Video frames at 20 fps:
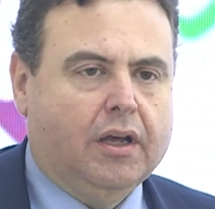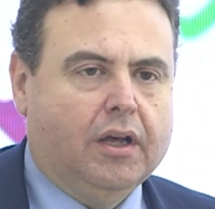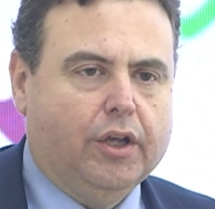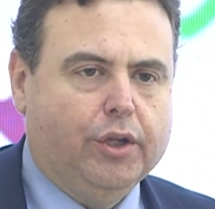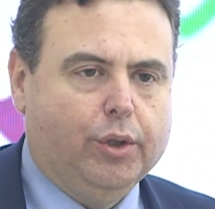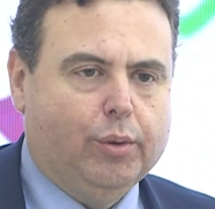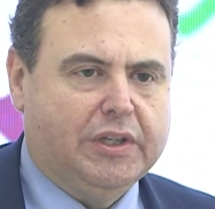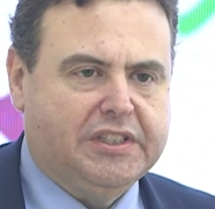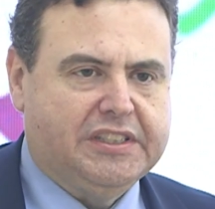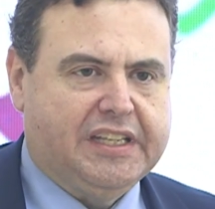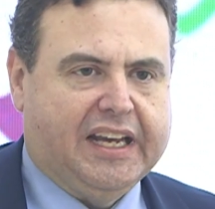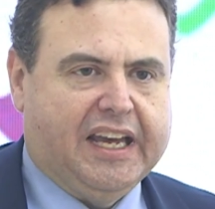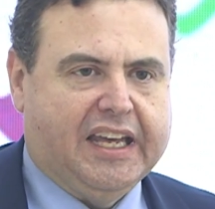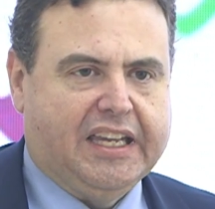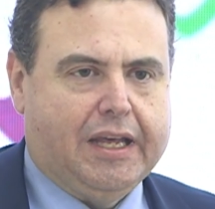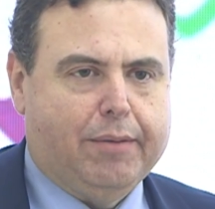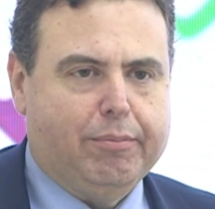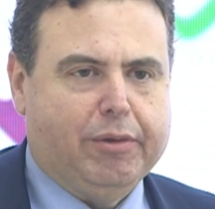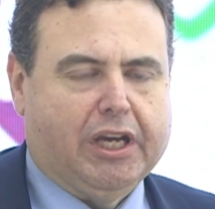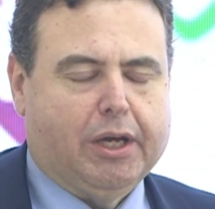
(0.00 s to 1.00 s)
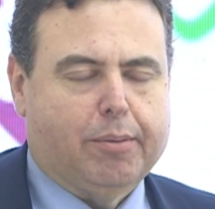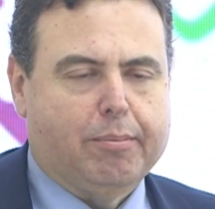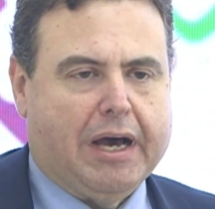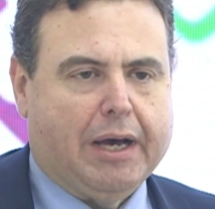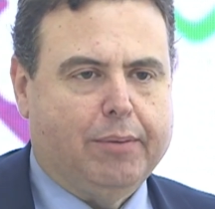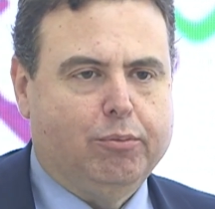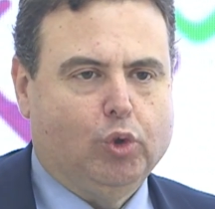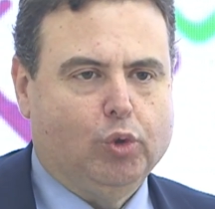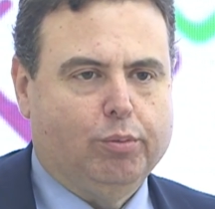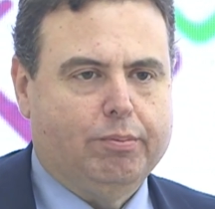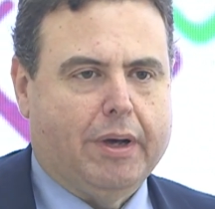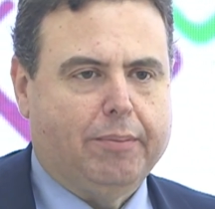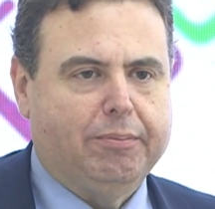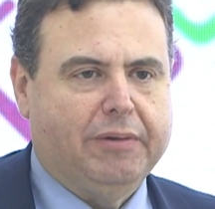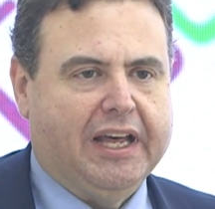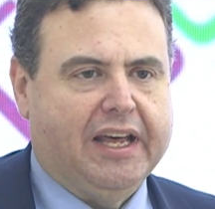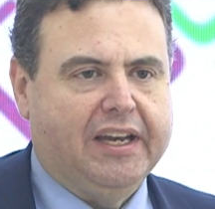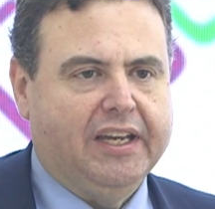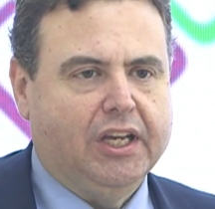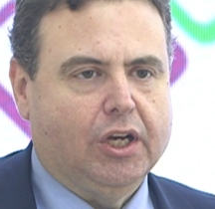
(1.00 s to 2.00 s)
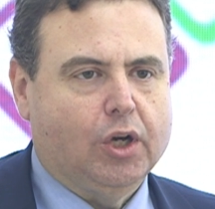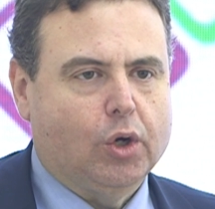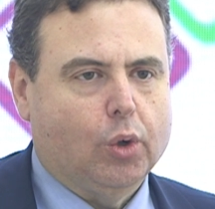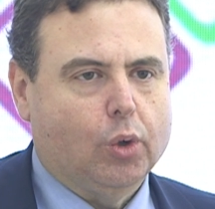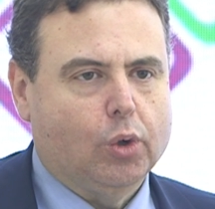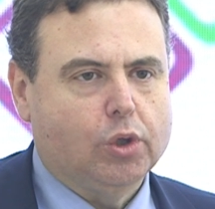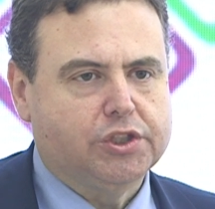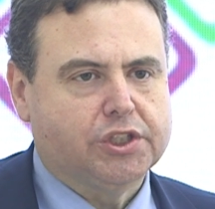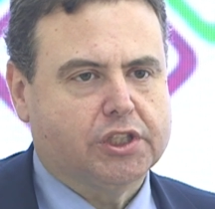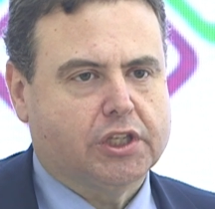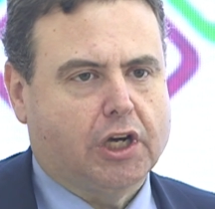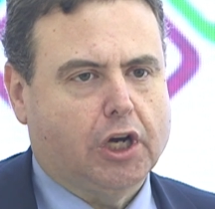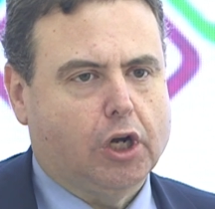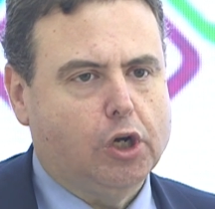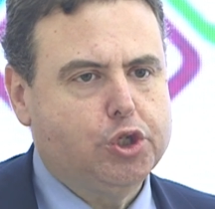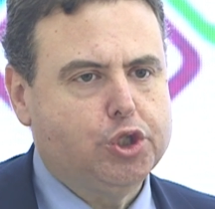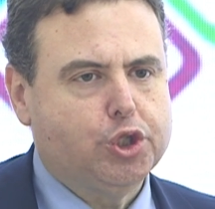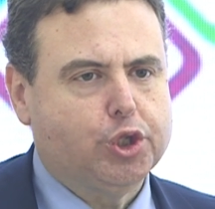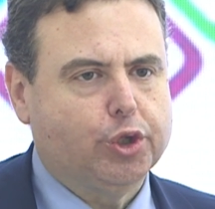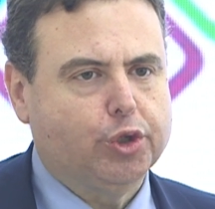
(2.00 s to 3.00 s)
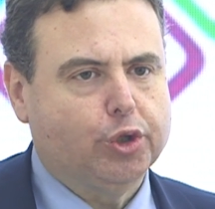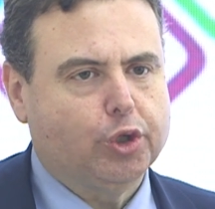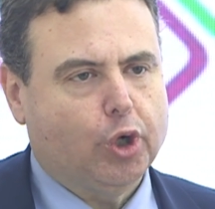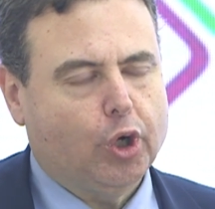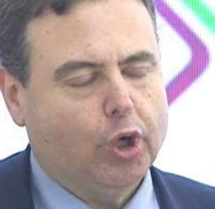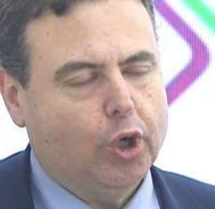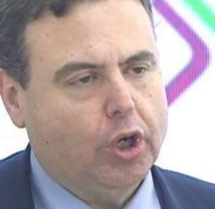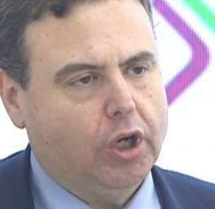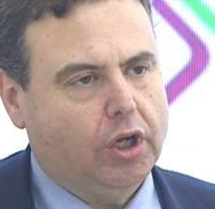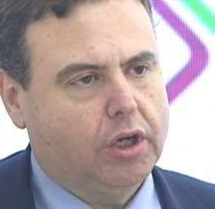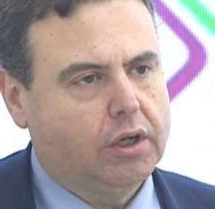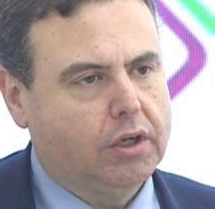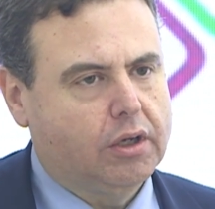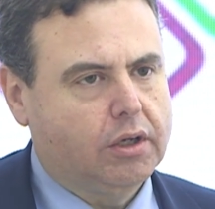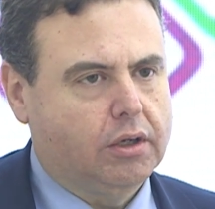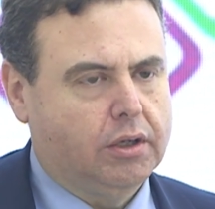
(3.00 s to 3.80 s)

US academic Mahmoud Mamdani calls culture talk.